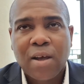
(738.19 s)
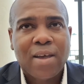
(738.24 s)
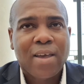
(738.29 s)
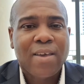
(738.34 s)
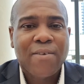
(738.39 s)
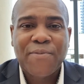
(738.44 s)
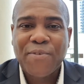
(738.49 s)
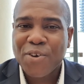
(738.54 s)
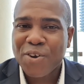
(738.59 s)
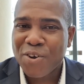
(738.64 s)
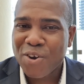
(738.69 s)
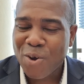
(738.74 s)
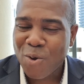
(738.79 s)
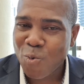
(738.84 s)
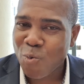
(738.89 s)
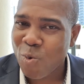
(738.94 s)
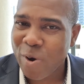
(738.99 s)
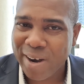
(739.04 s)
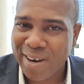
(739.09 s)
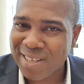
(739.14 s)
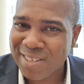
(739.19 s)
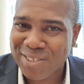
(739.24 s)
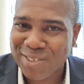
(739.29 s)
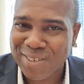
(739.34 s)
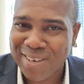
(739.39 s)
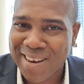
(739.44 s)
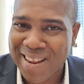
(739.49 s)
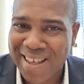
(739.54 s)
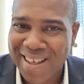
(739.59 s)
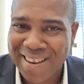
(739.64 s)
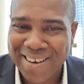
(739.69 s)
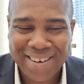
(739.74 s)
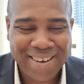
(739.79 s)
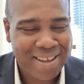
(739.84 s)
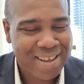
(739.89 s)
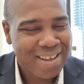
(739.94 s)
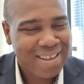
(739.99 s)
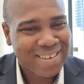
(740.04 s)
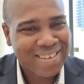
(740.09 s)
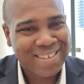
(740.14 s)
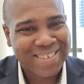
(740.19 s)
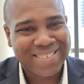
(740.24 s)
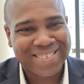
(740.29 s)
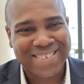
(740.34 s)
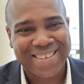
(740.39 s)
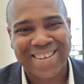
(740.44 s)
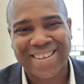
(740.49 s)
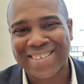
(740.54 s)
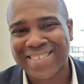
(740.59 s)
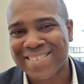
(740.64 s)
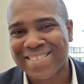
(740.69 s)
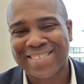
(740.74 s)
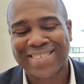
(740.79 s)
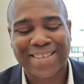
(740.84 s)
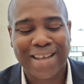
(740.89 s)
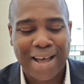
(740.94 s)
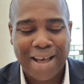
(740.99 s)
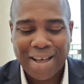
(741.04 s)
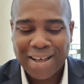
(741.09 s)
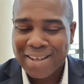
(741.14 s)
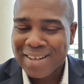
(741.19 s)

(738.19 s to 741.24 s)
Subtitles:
If you're not willing to learn, then chances are